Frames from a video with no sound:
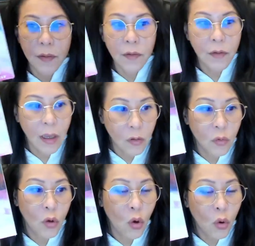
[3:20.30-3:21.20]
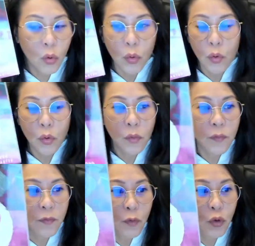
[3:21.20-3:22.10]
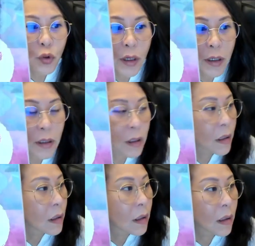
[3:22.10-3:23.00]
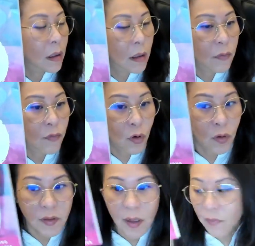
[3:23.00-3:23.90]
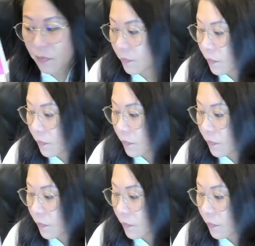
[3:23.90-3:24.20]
you can do your own feng shui for yourself.